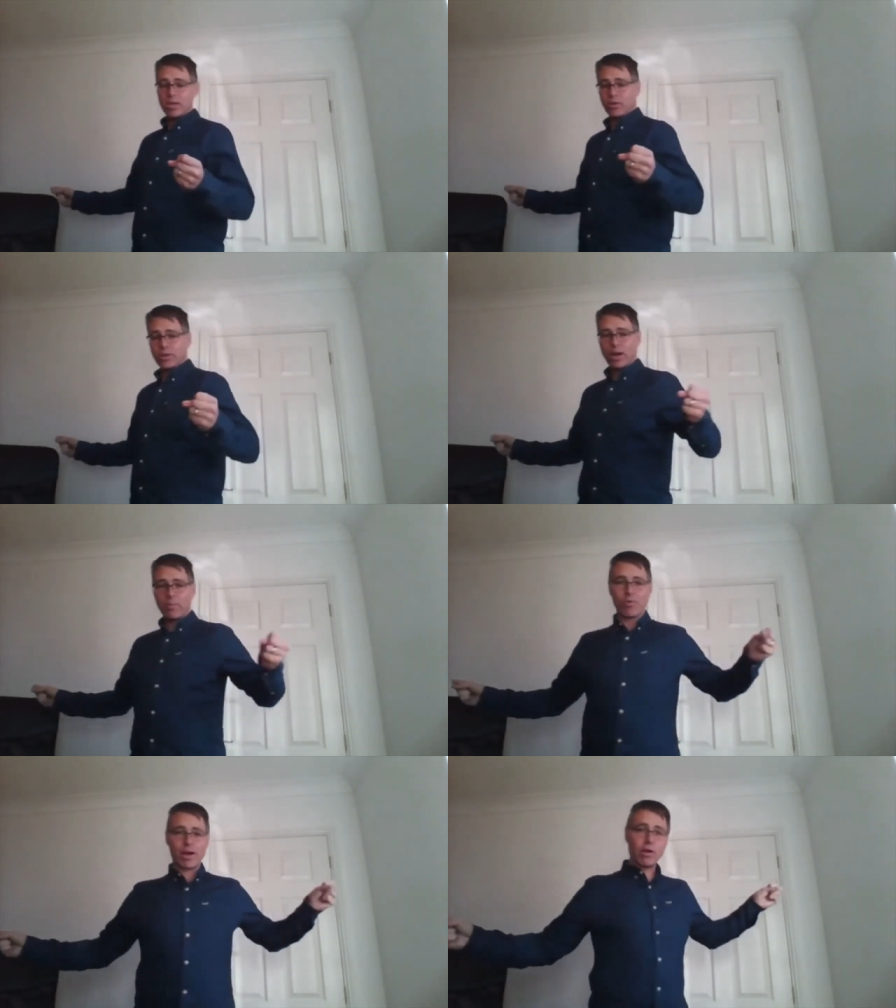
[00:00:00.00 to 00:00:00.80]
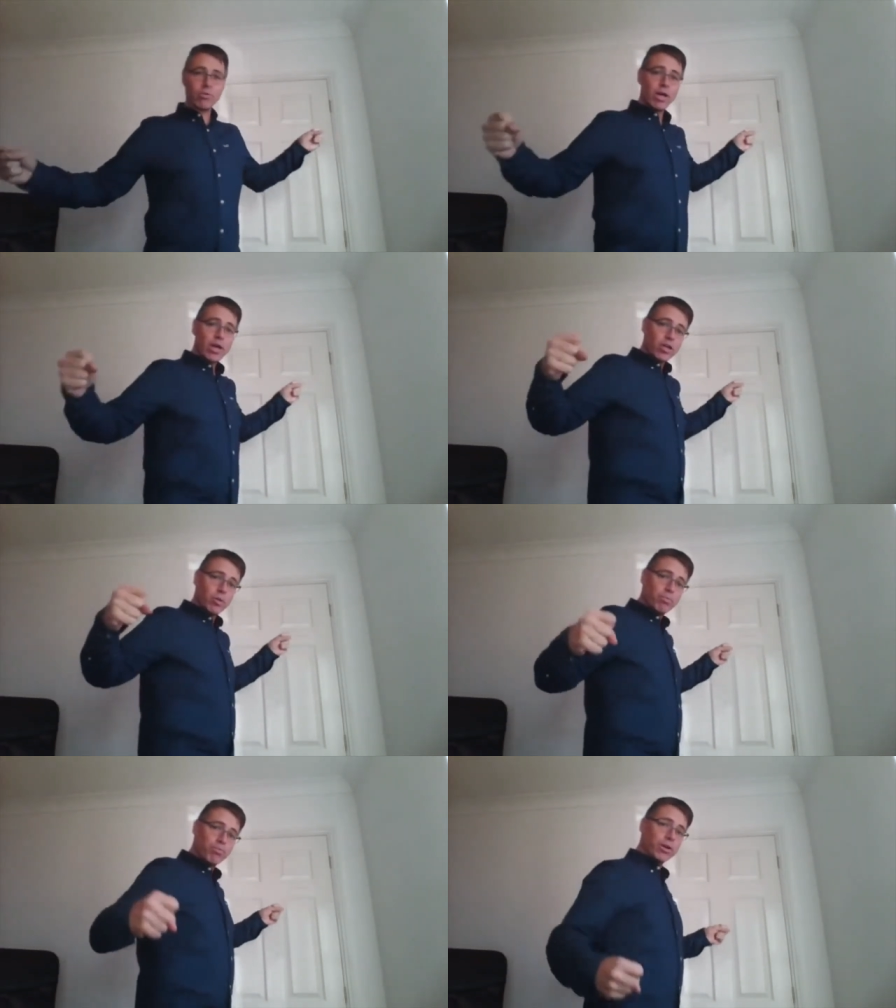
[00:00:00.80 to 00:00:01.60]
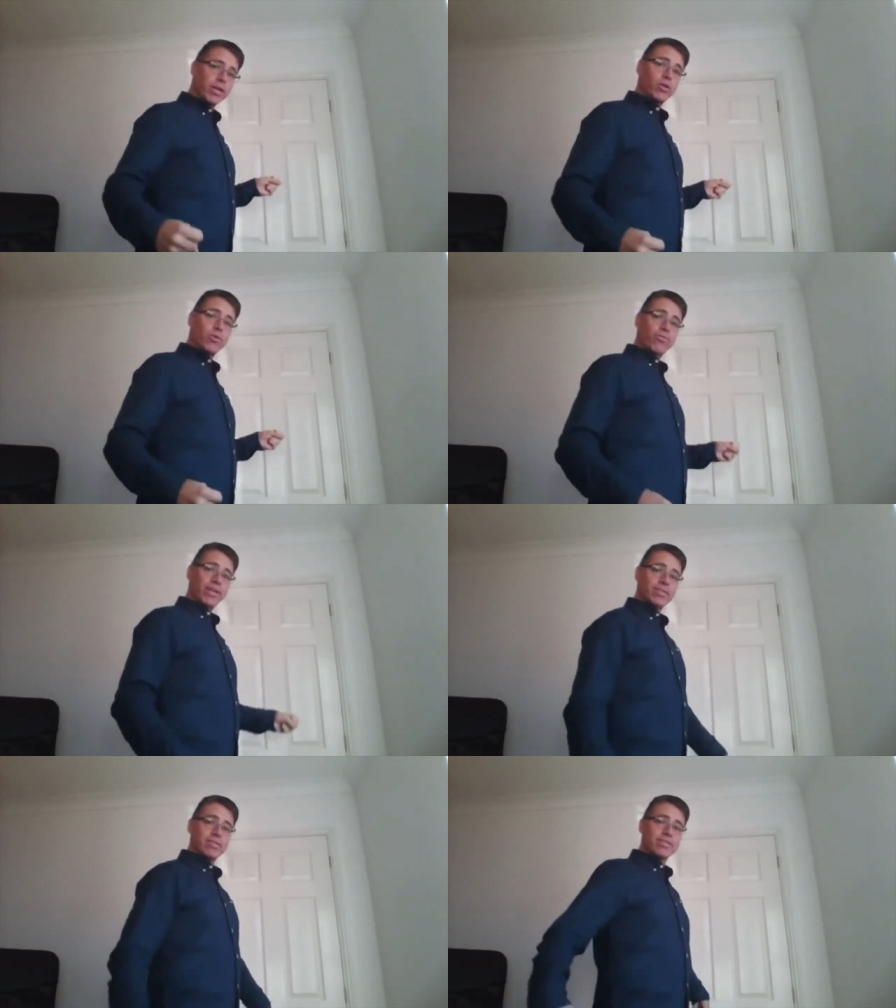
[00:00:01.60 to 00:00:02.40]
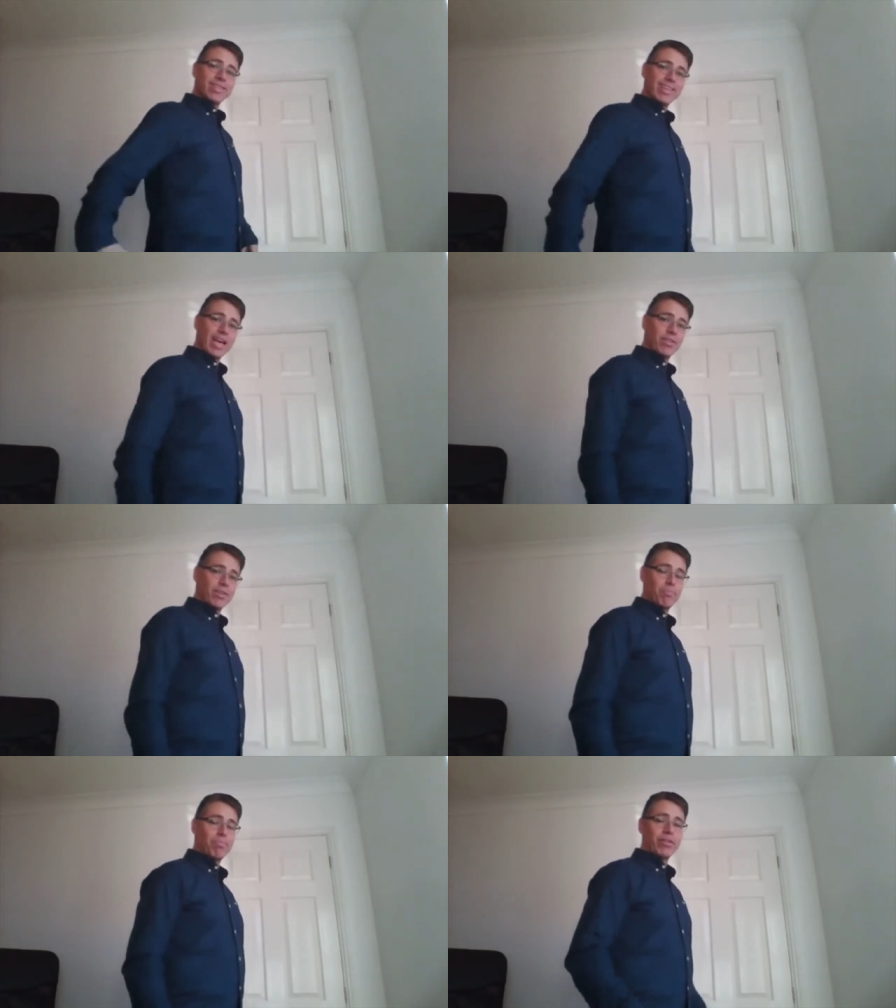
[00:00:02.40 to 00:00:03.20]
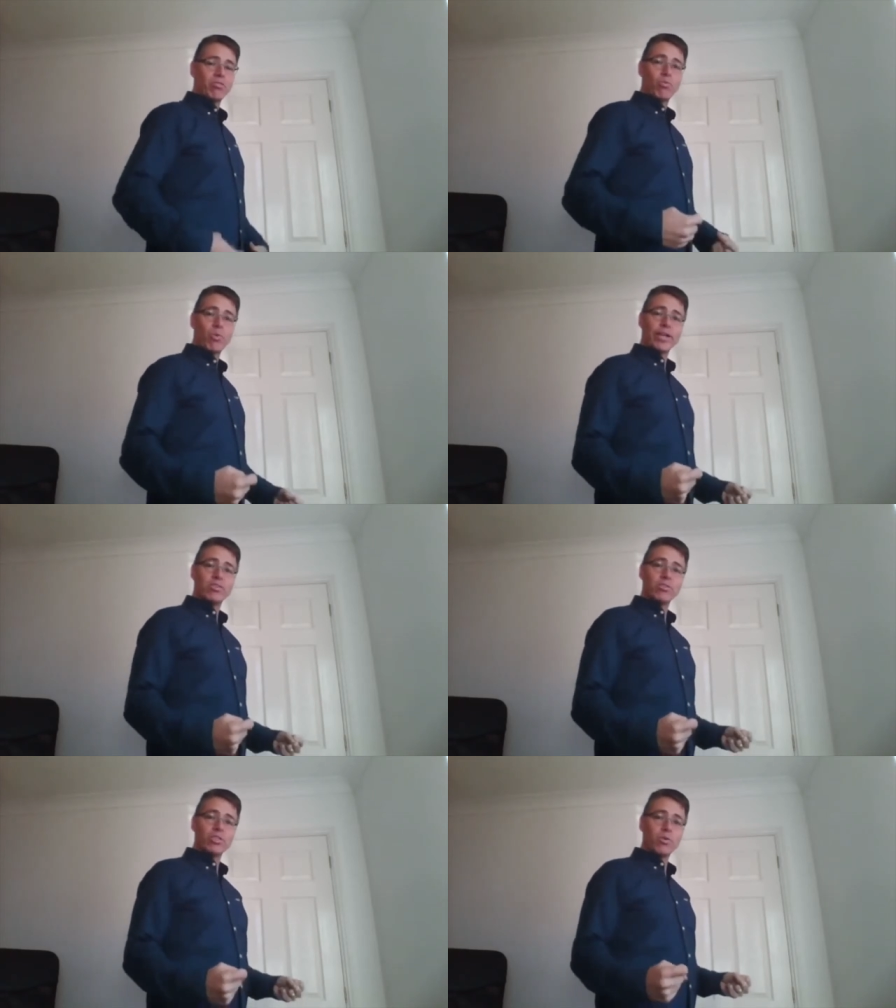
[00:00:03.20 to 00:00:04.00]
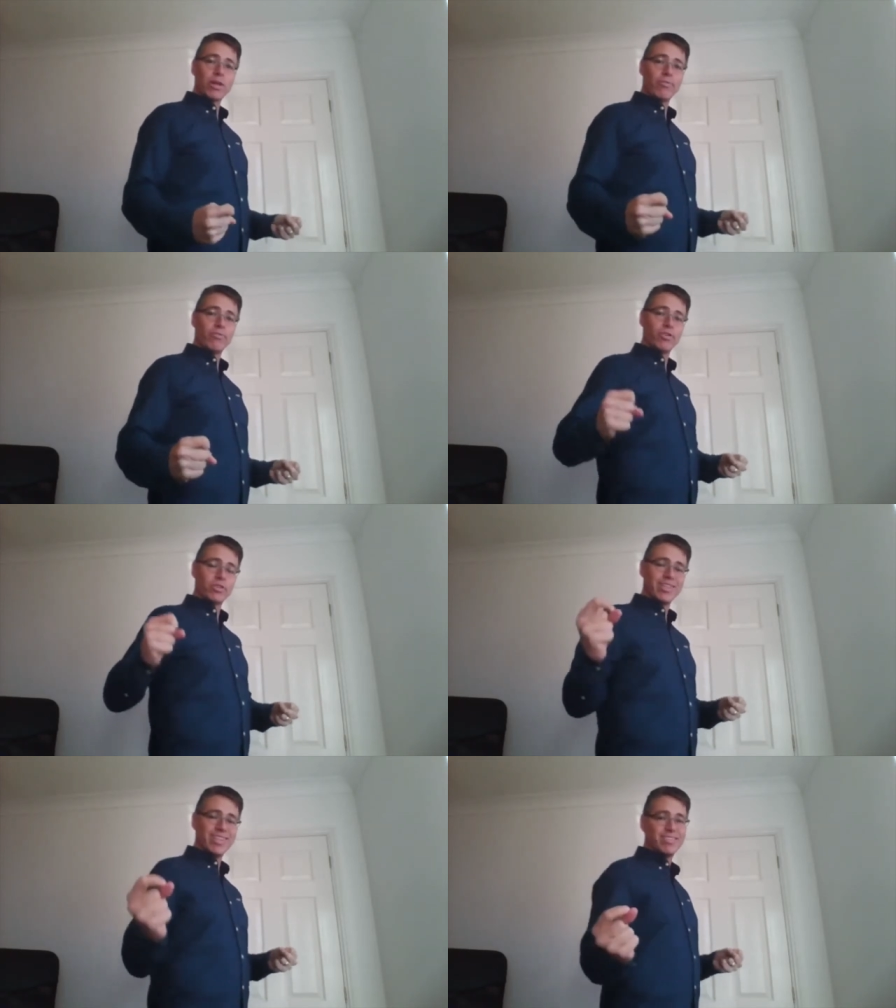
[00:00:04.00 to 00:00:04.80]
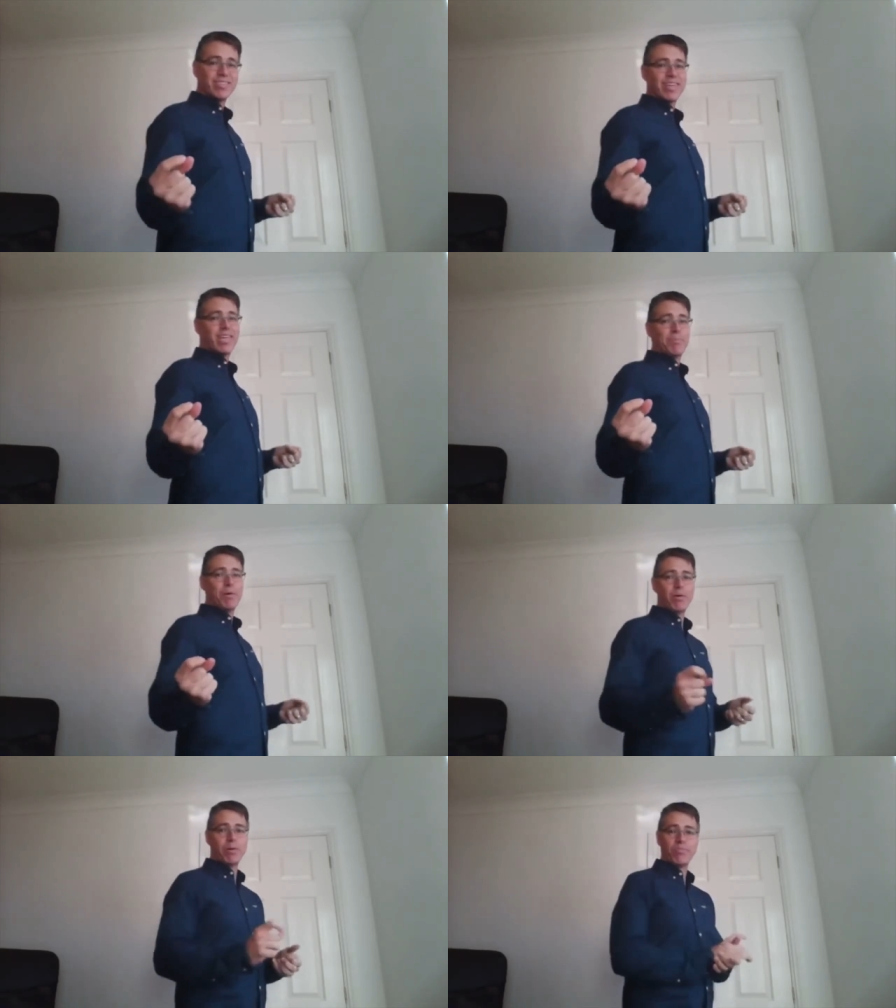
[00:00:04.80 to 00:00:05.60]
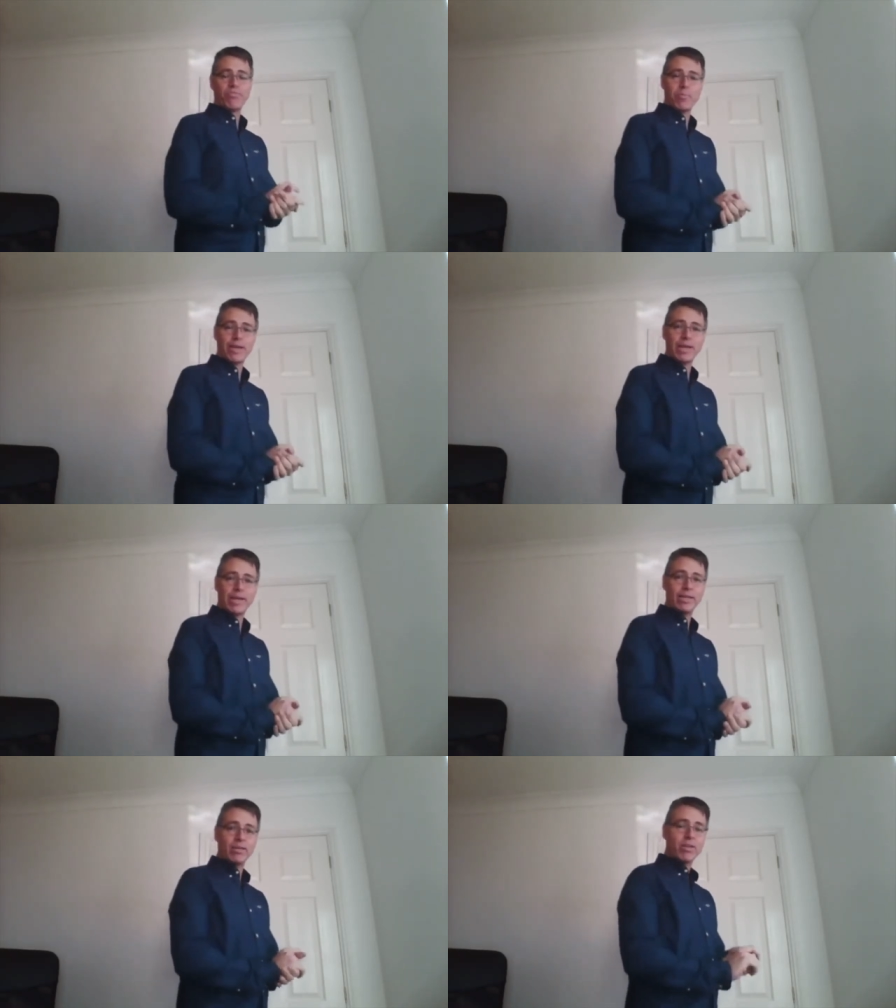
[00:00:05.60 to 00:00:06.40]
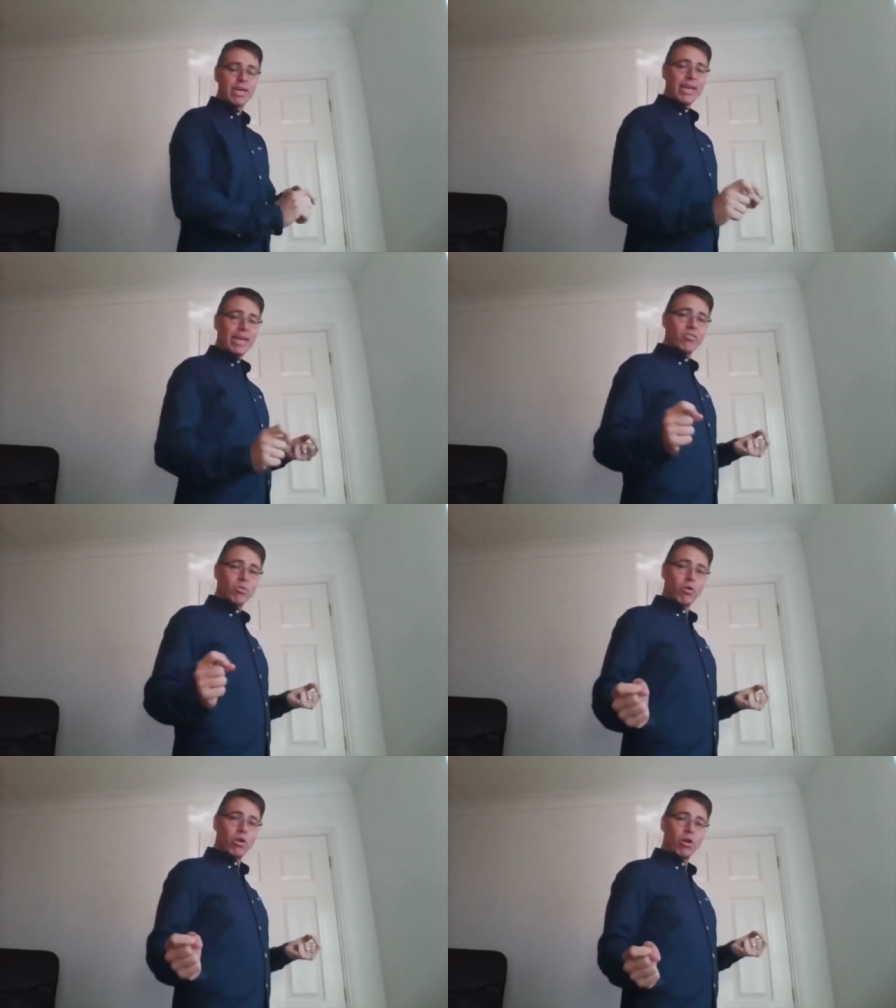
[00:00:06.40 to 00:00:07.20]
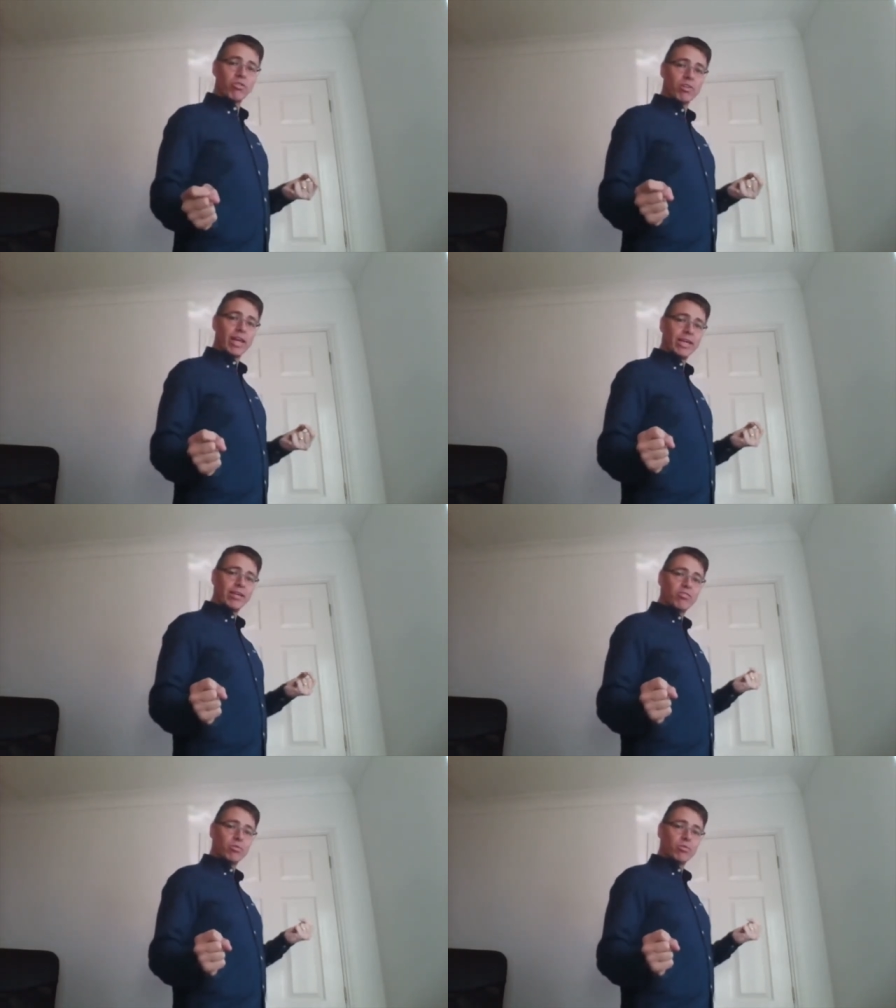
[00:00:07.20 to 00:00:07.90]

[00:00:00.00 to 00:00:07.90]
You come round, you bring your feet together, place the weight onto your left foot. And this is the key part for me, ladies, is that what lots of ladies